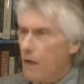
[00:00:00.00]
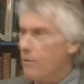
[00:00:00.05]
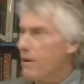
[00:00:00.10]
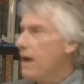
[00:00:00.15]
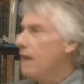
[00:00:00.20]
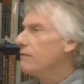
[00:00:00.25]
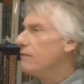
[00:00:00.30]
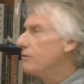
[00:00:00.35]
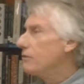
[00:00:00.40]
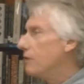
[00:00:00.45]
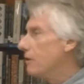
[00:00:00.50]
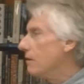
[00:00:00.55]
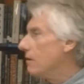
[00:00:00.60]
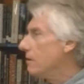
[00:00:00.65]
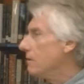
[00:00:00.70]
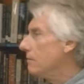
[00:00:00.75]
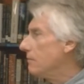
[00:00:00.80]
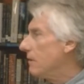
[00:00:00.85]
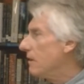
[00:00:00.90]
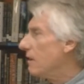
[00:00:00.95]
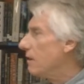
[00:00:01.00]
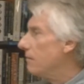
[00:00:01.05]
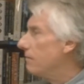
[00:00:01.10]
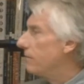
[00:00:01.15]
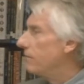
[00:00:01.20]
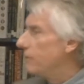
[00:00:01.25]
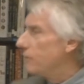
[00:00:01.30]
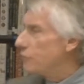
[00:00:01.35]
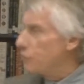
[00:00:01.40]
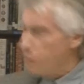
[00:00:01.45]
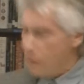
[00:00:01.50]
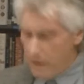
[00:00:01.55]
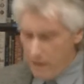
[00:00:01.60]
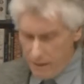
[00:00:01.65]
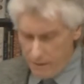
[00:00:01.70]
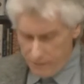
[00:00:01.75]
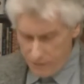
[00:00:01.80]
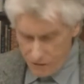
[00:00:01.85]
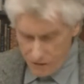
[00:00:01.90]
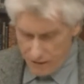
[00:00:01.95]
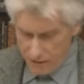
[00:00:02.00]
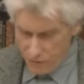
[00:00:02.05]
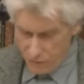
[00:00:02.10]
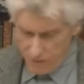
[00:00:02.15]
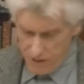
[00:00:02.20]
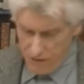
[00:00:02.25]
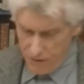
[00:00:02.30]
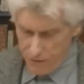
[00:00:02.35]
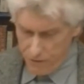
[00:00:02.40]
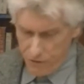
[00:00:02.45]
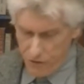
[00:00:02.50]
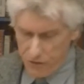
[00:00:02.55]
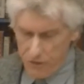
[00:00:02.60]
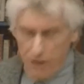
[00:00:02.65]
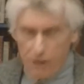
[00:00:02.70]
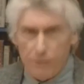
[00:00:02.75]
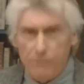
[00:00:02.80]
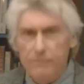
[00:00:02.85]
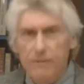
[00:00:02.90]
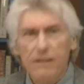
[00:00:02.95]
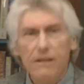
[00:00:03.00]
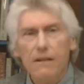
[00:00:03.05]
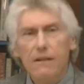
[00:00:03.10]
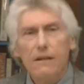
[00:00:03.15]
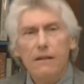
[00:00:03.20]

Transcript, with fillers: around the turn of the 20th century or so,